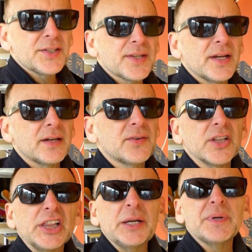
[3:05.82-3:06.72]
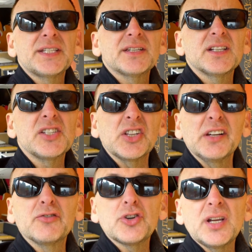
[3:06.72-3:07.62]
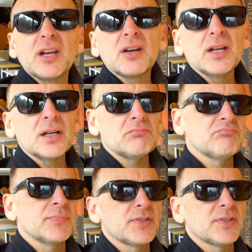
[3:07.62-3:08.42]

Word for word: guess they have a limited delivery area,